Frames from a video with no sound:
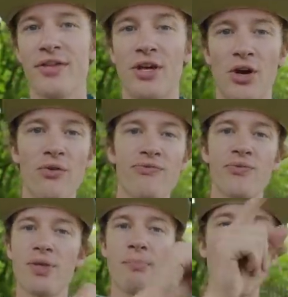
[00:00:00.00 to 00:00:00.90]
They go
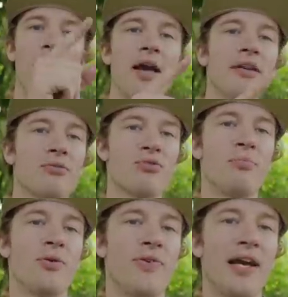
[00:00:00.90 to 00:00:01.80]
through the Babuyan
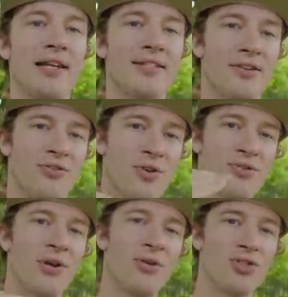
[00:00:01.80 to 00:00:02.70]
group of islands in
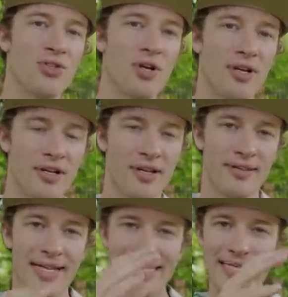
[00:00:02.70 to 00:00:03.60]
northern Luzon.
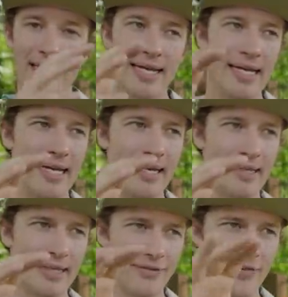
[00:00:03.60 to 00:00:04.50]
That's the
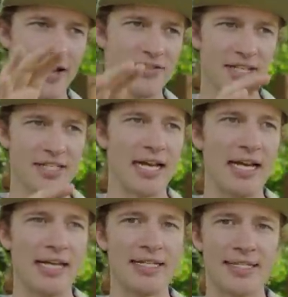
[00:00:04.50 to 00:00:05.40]
uh, like five, six
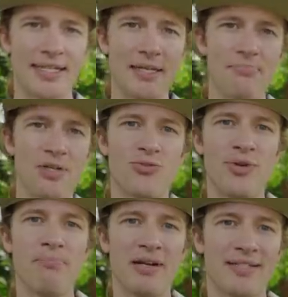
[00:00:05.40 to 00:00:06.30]
islands in
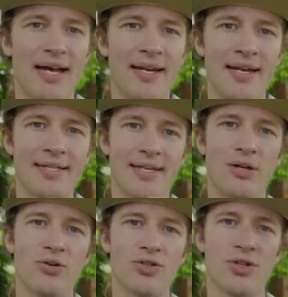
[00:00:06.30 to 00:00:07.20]
between Batanes
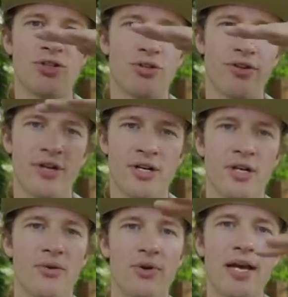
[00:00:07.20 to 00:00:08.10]
and Luzon. So they're
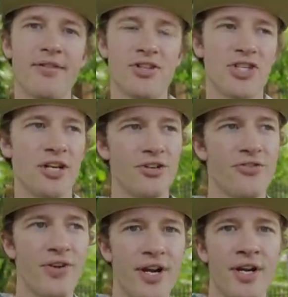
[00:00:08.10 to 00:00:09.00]
right in the
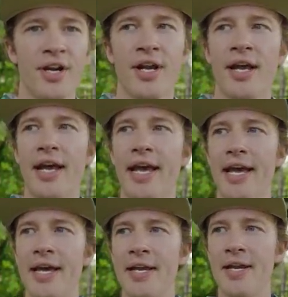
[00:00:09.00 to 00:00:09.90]
center there.
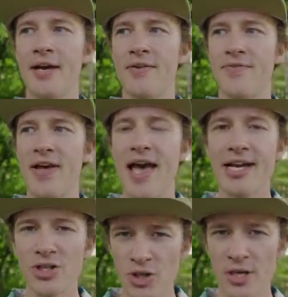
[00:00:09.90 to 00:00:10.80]
And I've
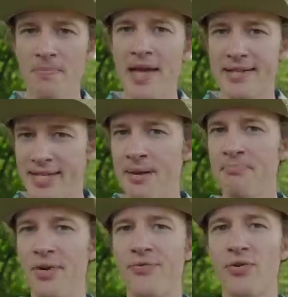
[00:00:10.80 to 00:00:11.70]
actually made
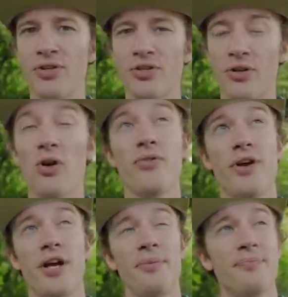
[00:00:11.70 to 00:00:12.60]
attempt before to go
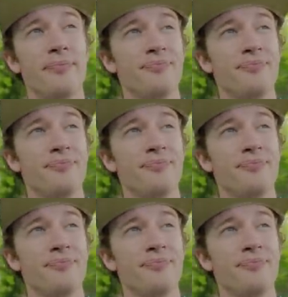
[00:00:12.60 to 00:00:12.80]
there.